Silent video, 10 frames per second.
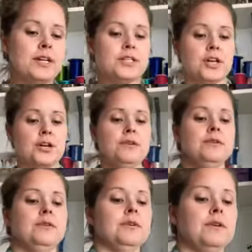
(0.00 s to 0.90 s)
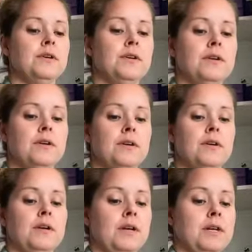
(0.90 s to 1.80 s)
to do
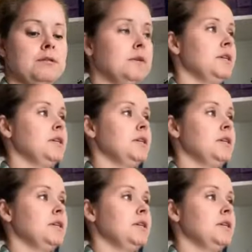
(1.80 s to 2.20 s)
is we're going to